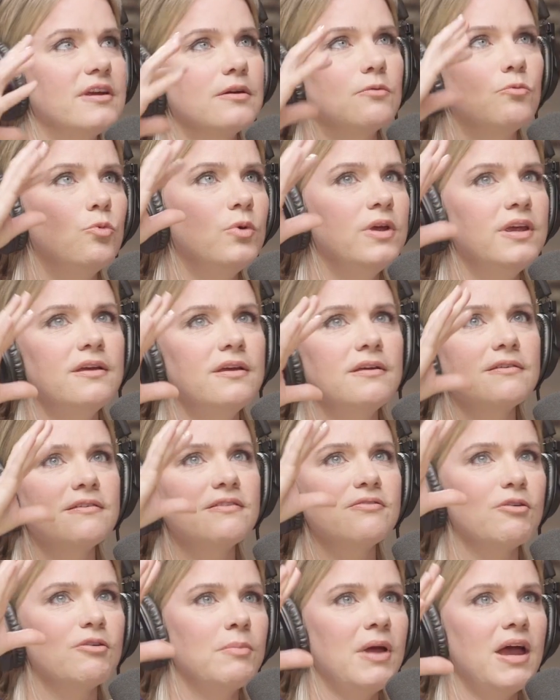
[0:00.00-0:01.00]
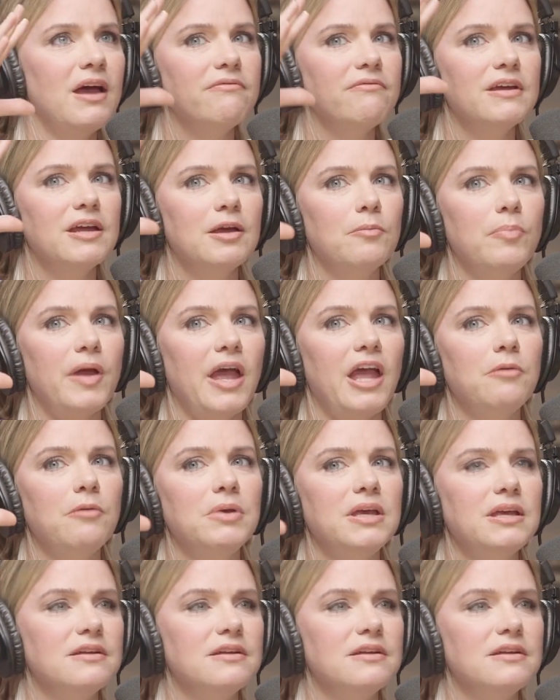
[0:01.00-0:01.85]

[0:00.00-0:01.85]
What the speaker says: weeks from having a baby,